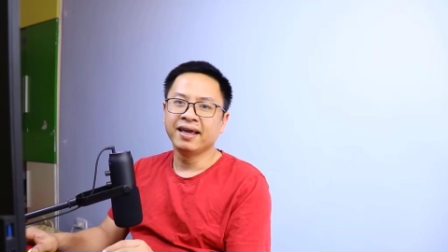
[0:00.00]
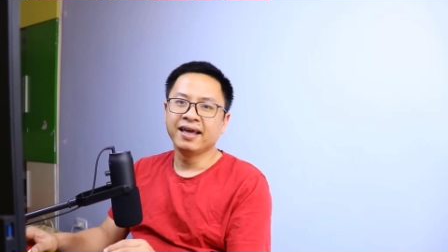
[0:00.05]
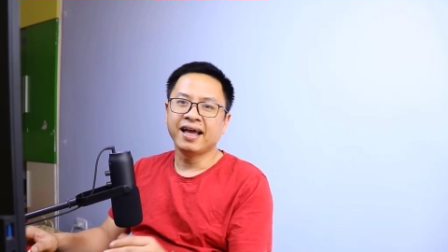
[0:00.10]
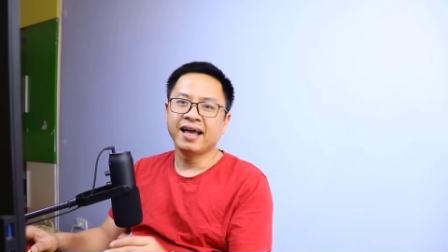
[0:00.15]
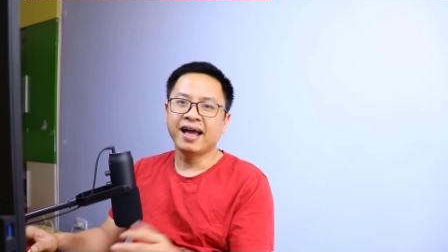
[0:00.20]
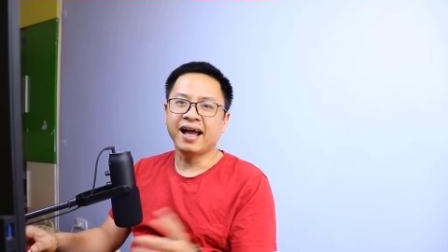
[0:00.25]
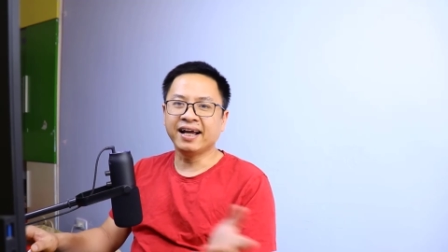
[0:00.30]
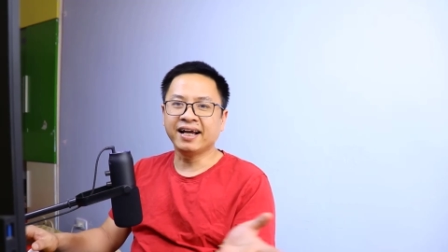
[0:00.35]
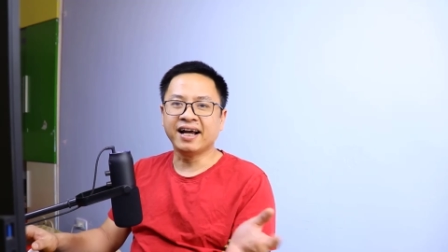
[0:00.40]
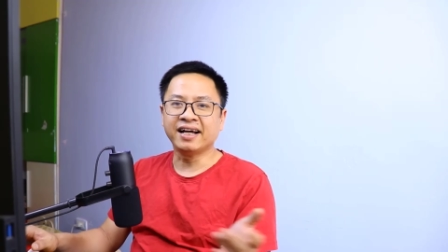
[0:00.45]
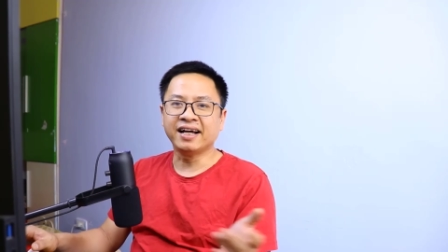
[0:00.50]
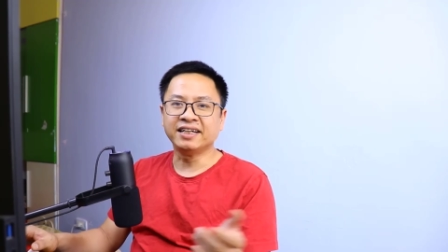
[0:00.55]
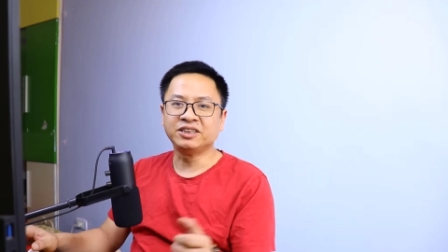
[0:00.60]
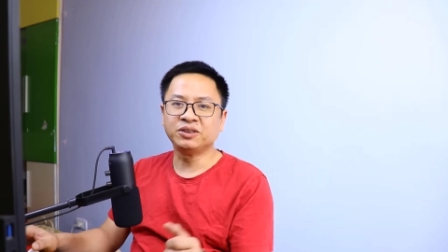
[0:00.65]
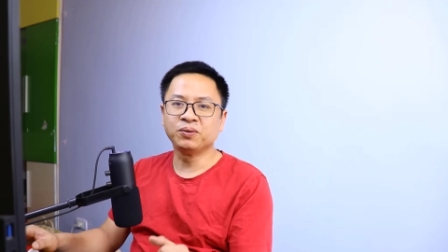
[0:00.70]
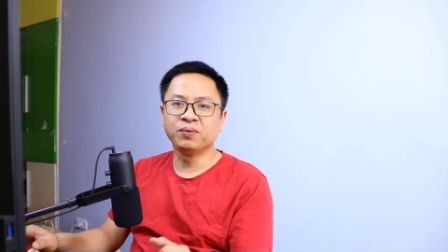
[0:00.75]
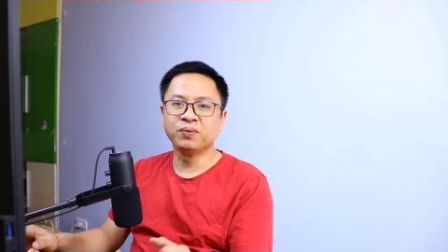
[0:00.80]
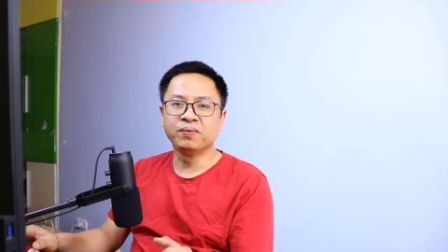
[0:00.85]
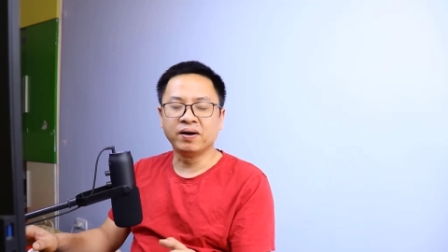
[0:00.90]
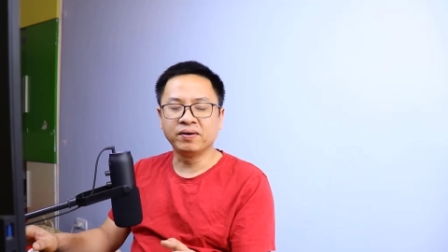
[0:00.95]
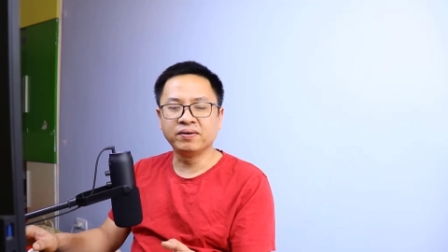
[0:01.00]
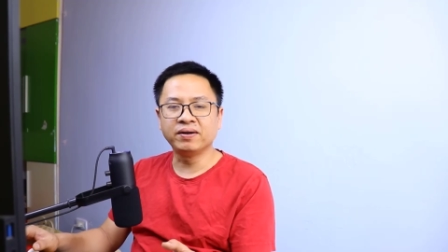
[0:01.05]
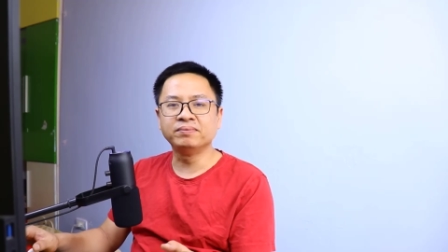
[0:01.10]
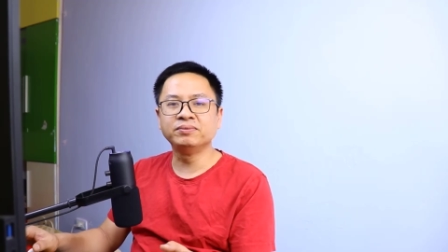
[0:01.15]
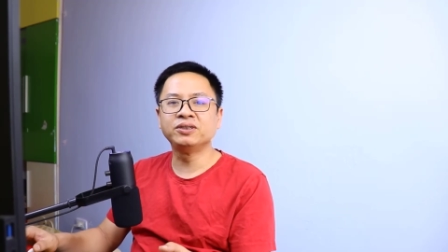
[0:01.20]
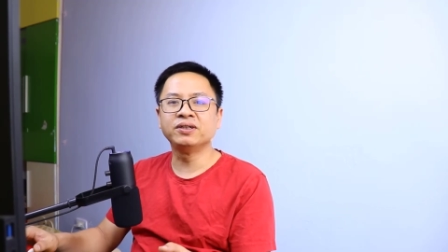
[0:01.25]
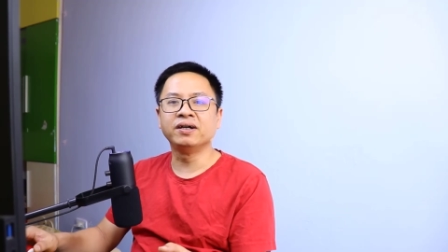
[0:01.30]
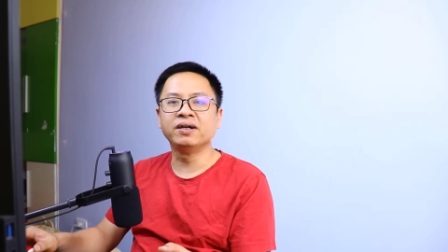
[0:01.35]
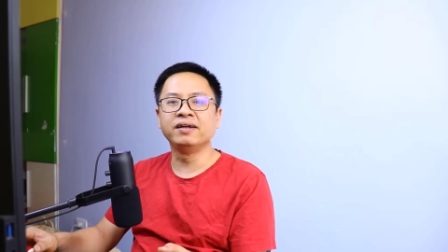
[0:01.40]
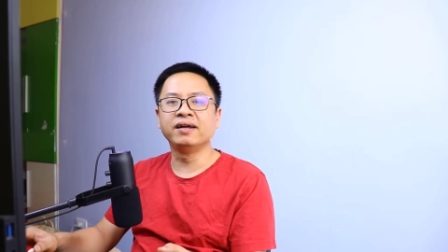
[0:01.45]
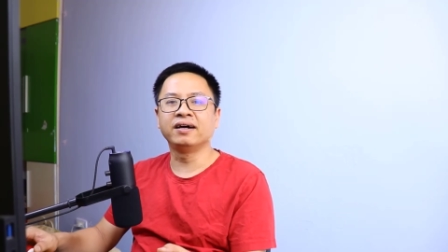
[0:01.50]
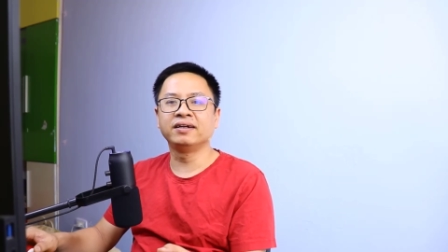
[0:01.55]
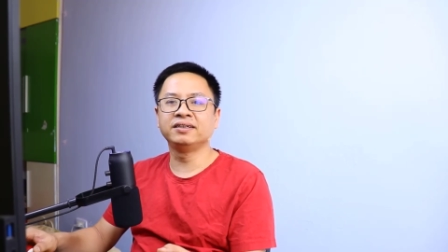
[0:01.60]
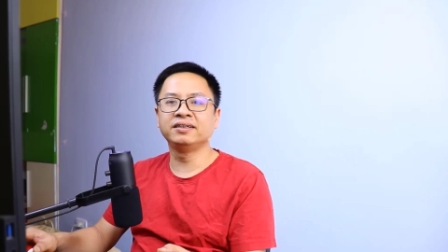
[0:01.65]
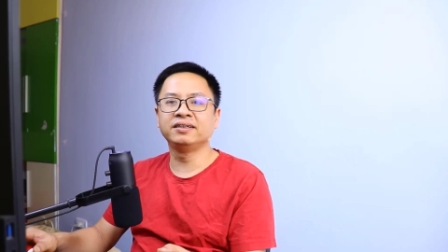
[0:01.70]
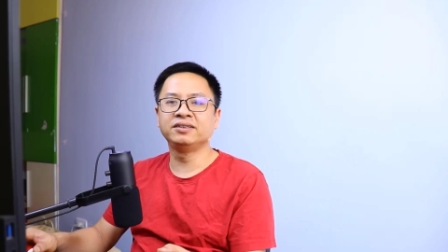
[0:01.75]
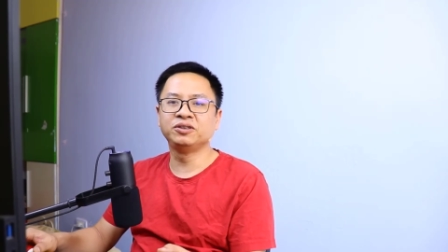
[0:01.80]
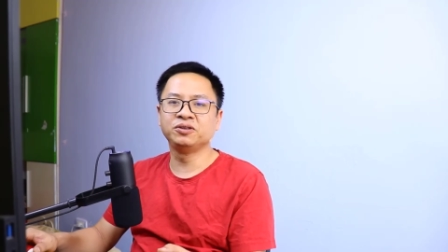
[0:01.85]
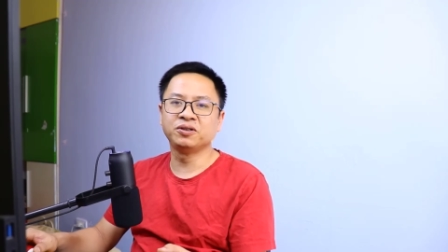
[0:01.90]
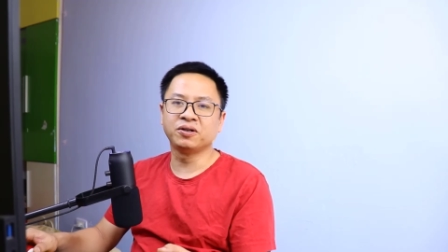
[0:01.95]
Hi guys, welcome to
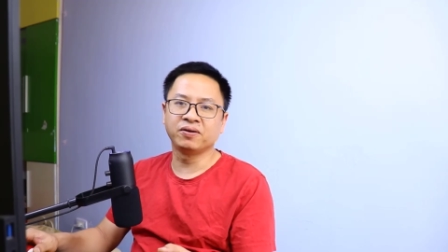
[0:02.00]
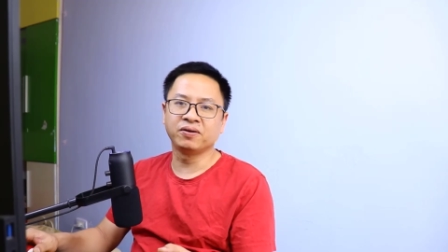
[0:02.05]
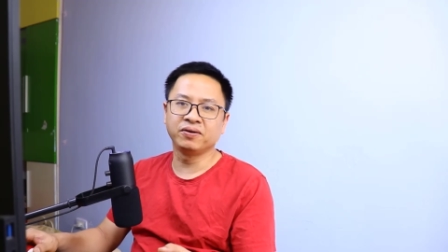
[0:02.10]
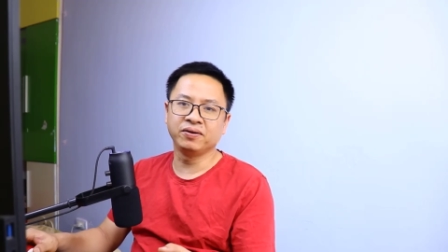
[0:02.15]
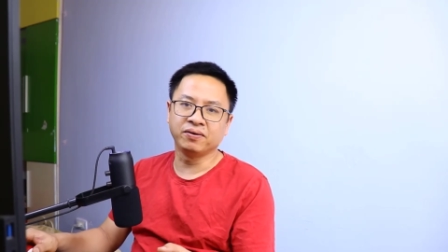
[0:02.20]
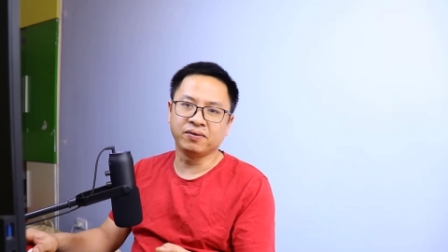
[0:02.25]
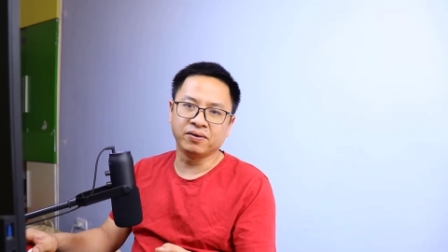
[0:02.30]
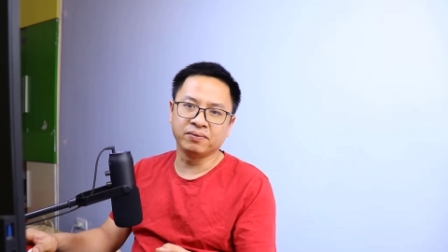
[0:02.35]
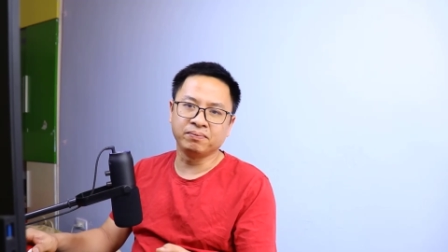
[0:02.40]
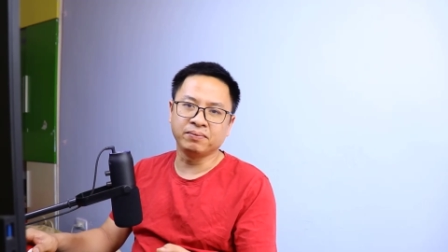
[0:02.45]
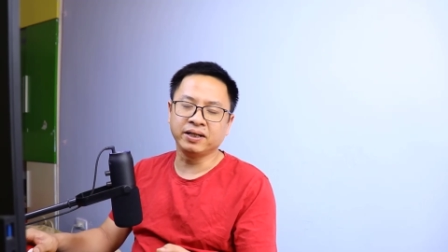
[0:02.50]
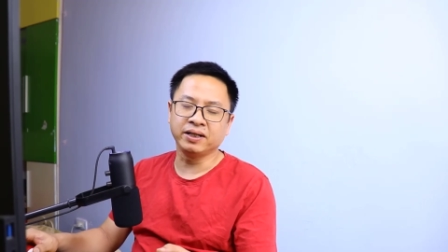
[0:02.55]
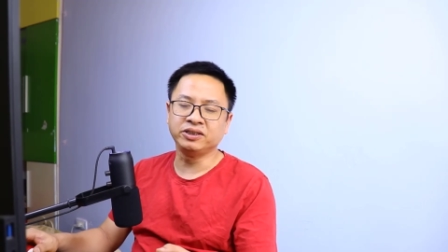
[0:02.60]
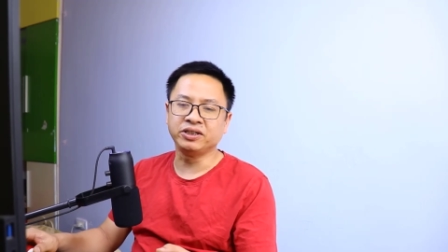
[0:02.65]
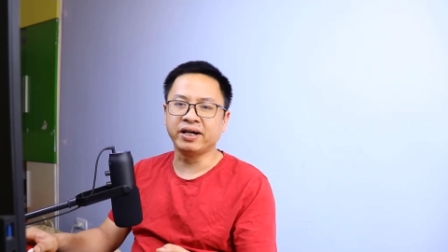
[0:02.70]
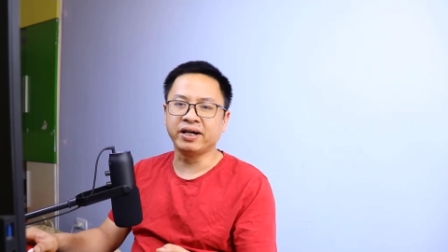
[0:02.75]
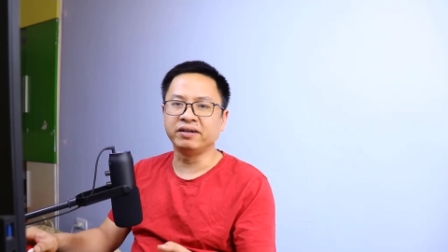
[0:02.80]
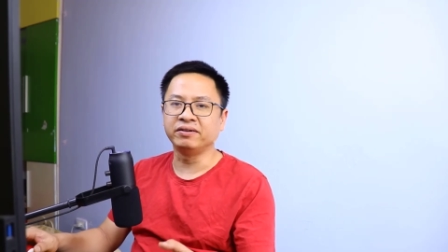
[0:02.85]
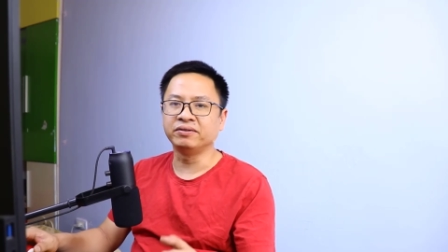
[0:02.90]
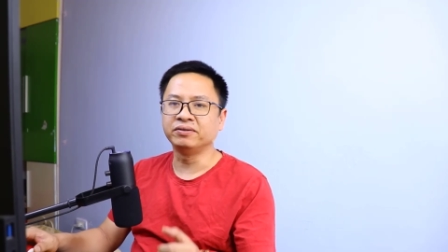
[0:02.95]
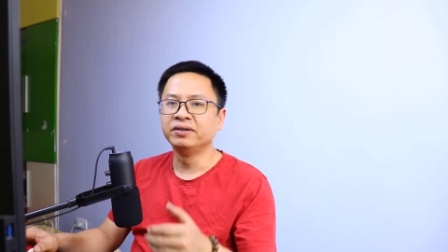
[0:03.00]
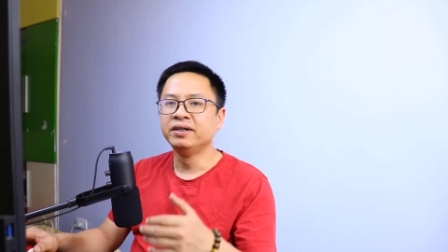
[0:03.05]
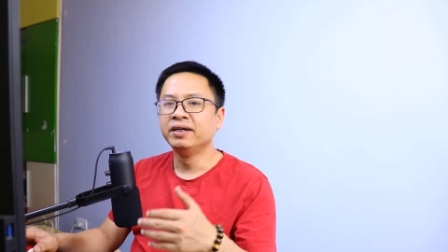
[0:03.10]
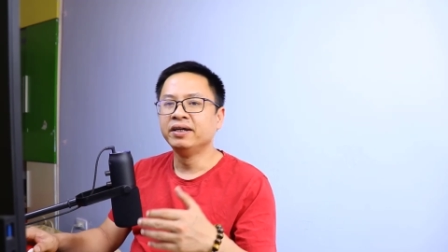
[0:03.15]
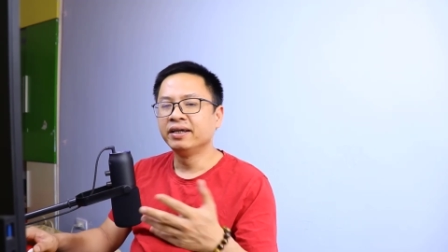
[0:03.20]
another tutorial on my channel.